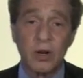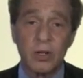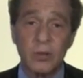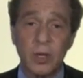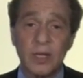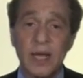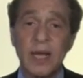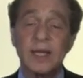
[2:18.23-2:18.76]

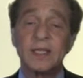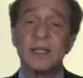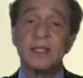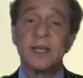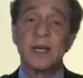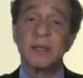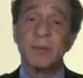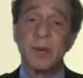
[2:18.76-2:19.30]
Kurzweil takes
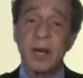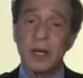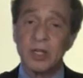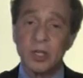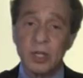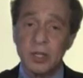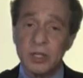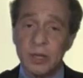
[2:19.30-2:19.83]
these
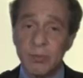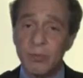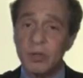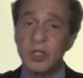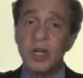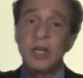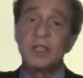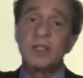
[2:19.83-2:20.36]
exponentials and
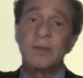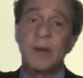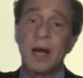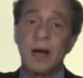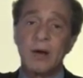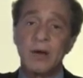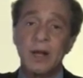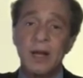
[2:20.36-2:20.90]
projects them
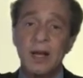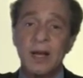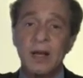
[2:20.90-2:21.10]
out,